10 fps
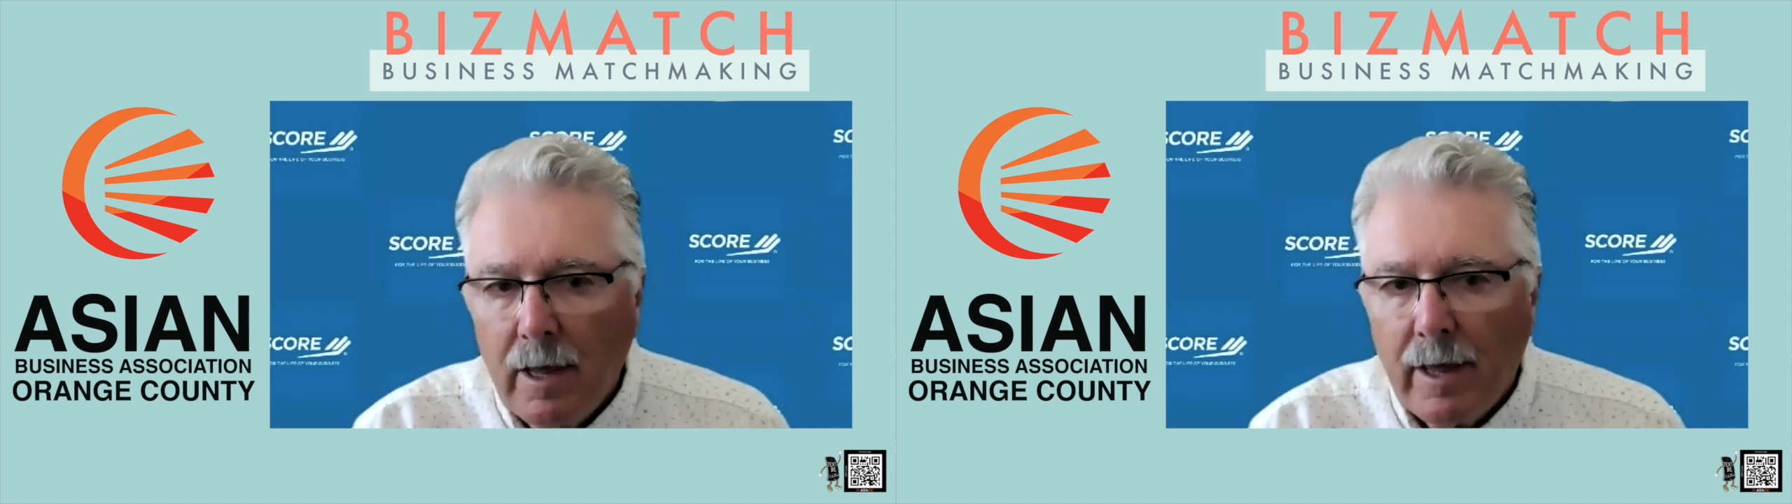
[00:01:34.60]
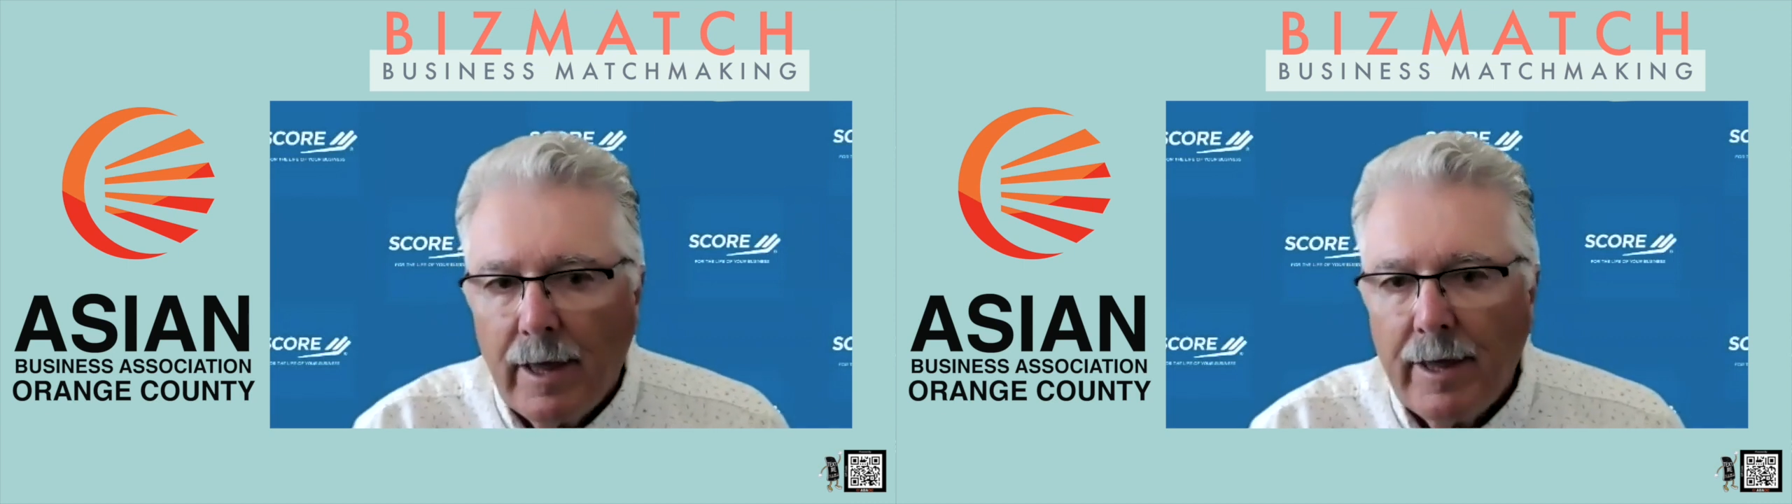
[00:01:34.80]

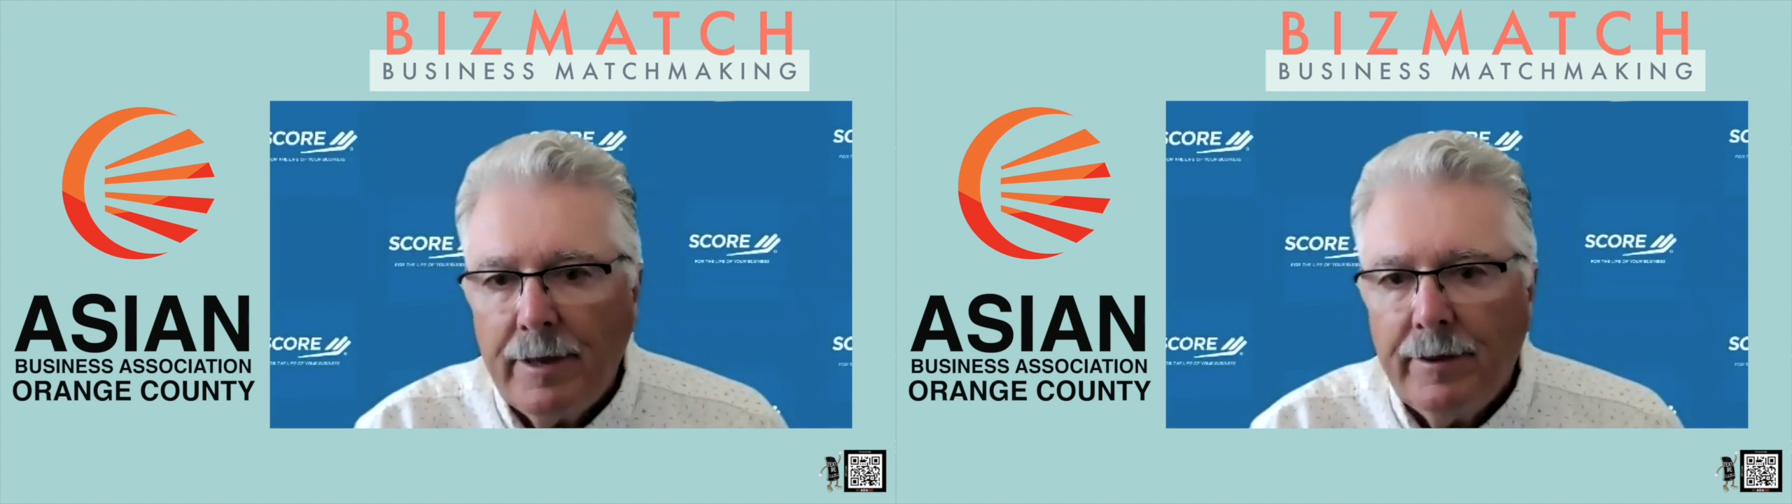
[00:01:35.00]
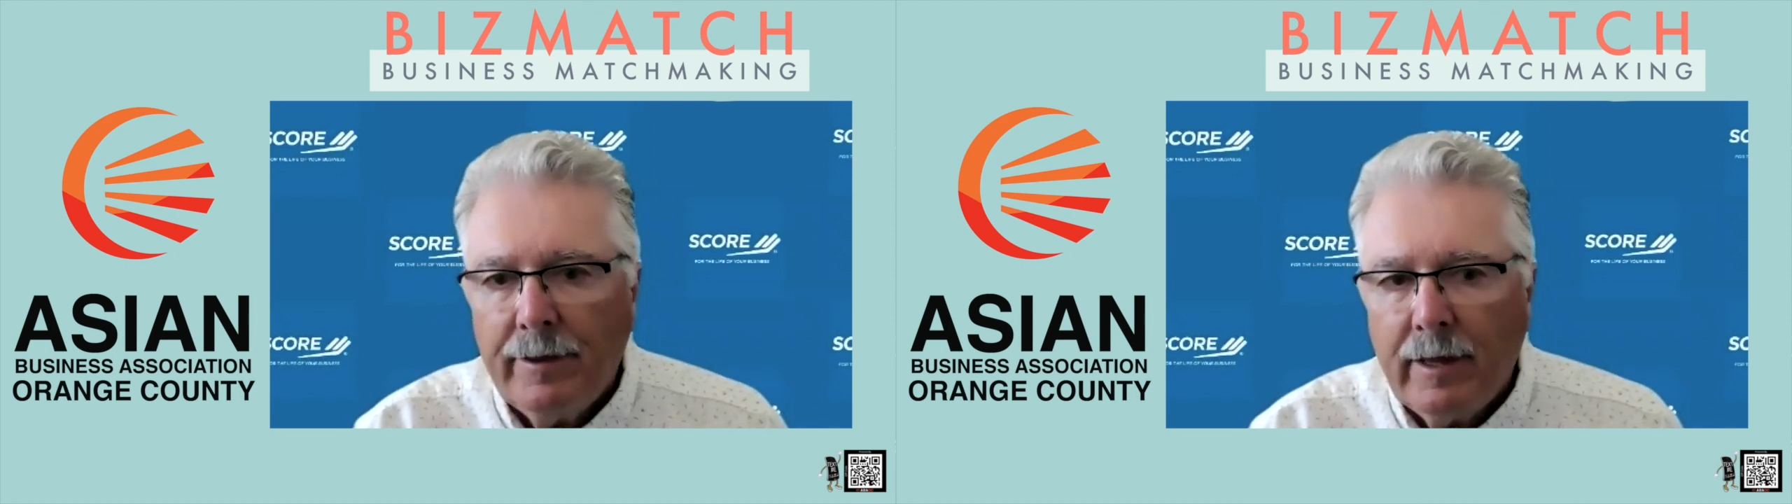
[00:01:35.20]

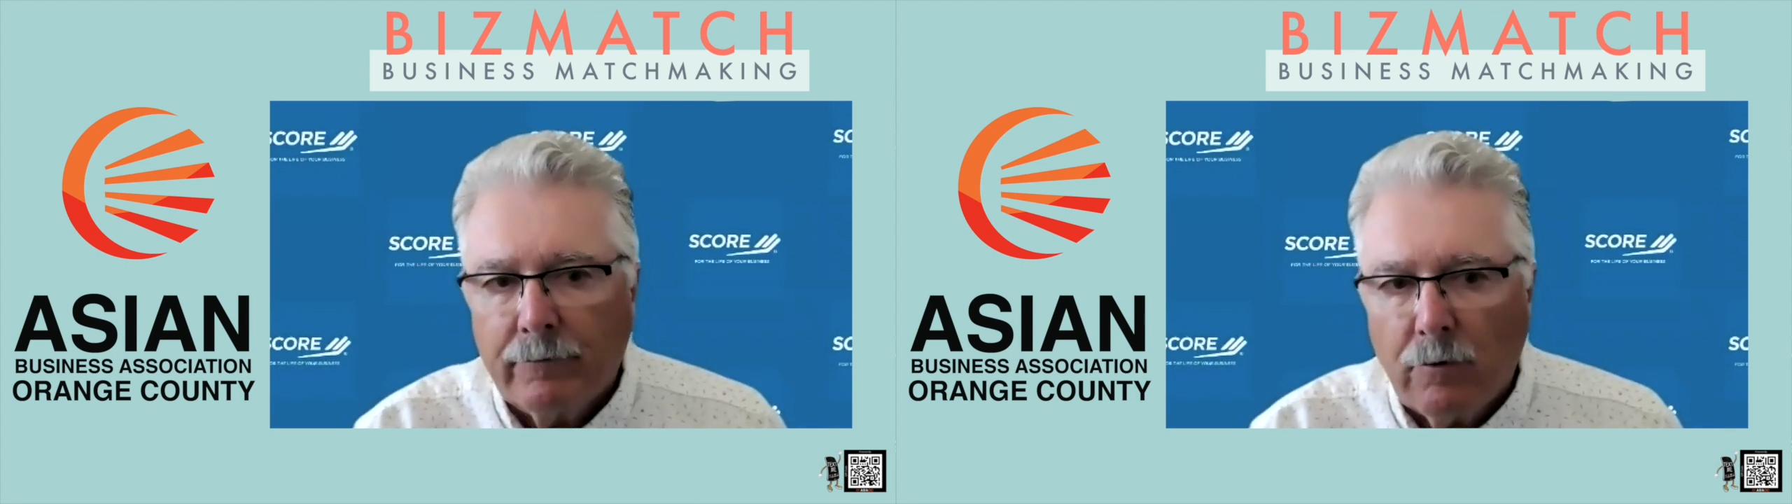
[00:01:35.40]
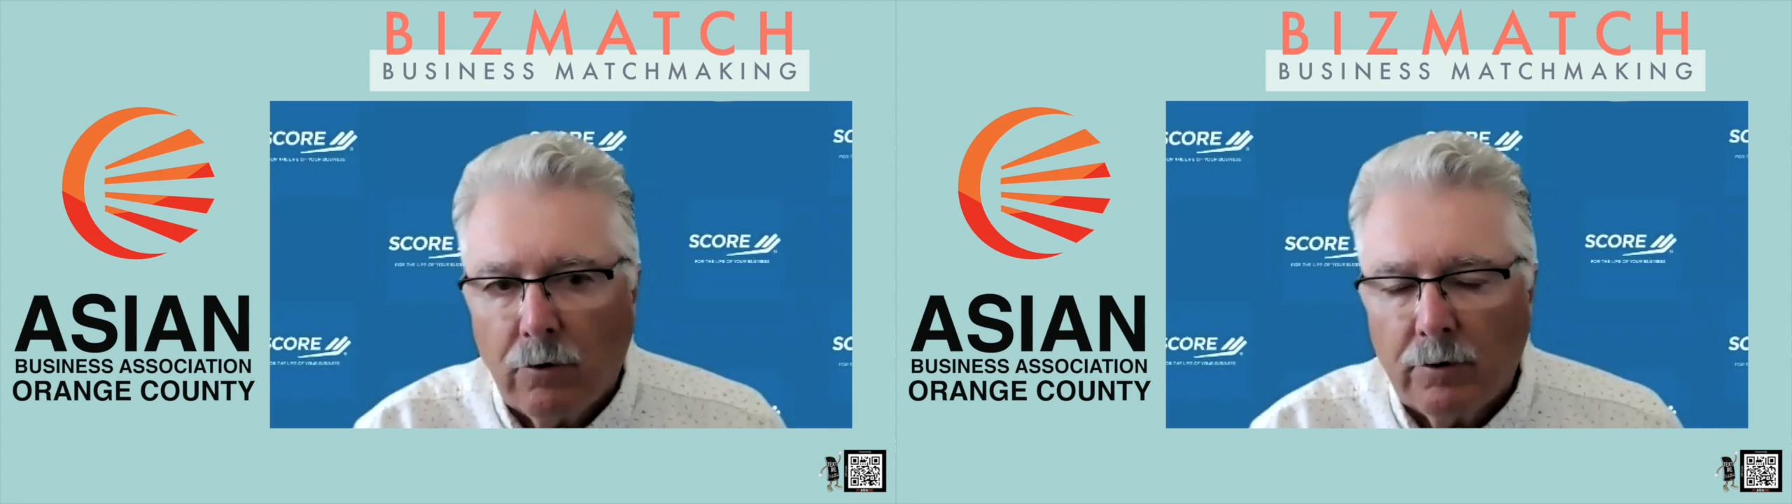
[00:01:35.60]
And they, of
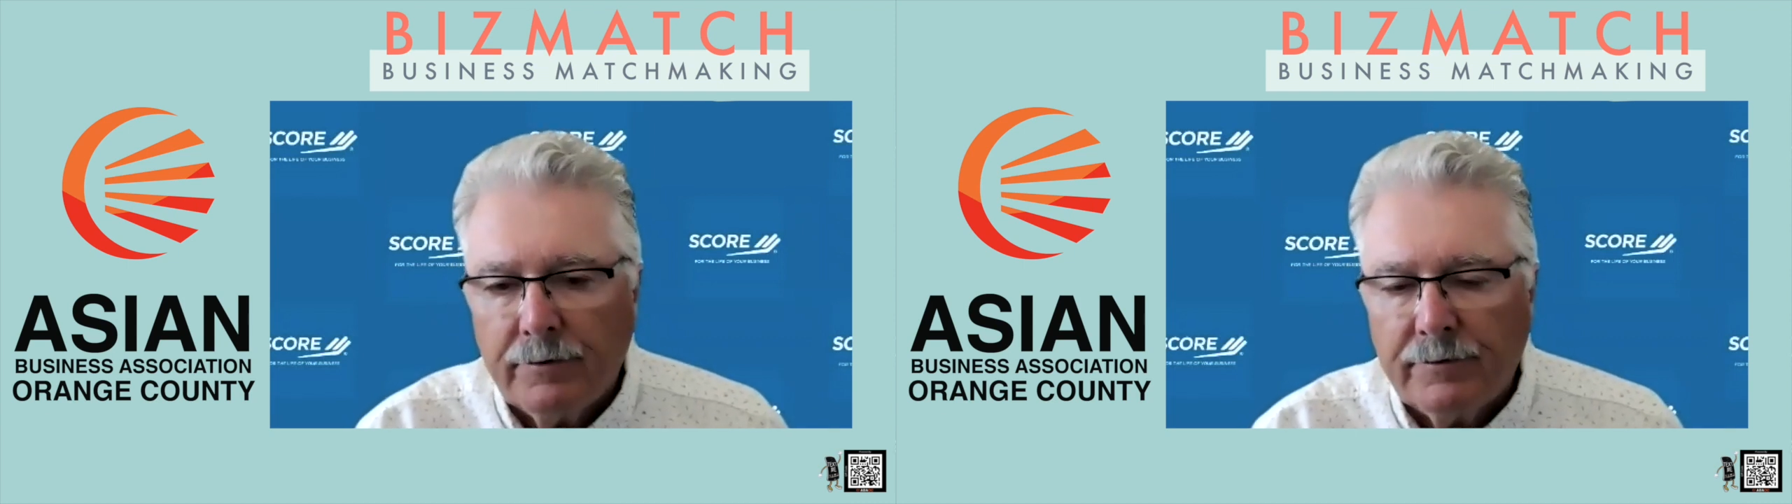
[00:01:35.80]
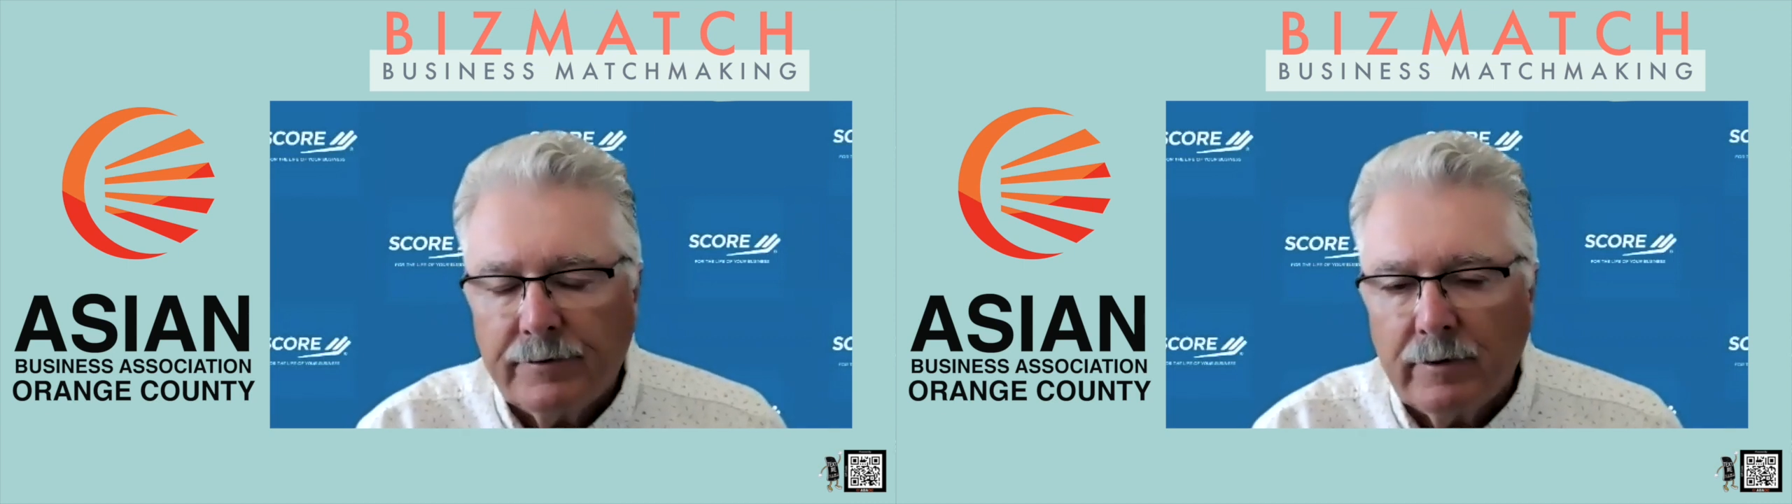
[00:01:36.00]

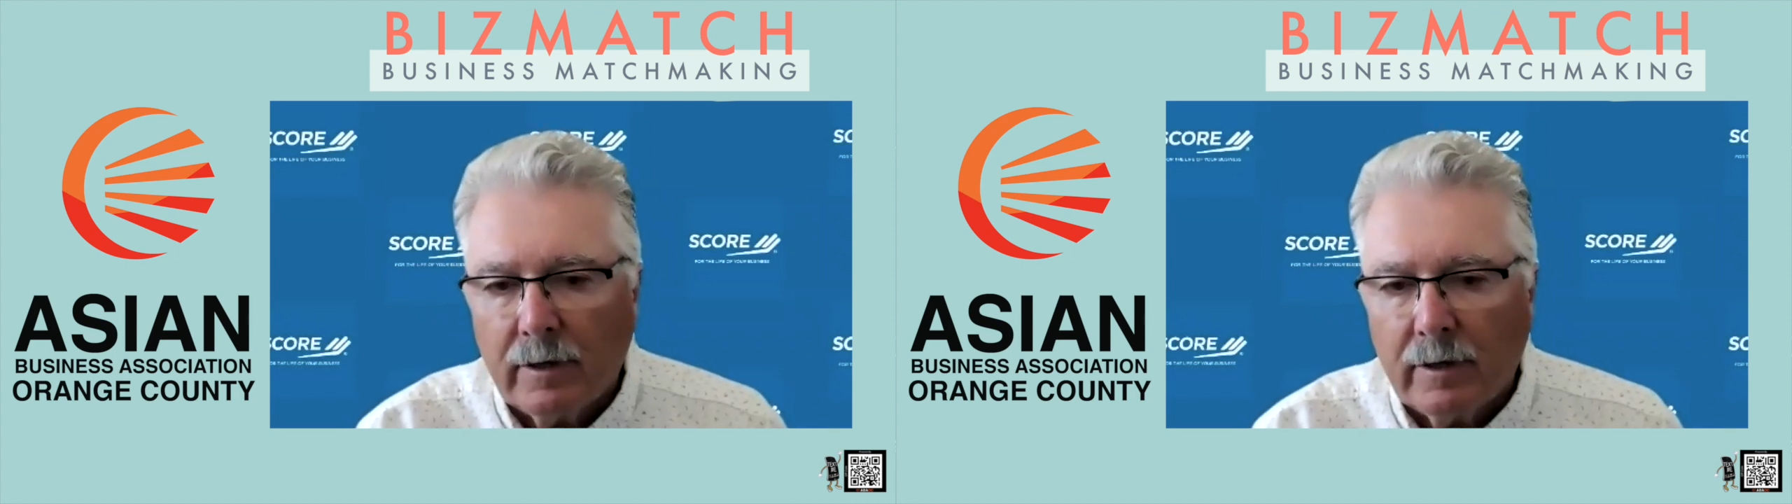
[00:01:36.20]
course,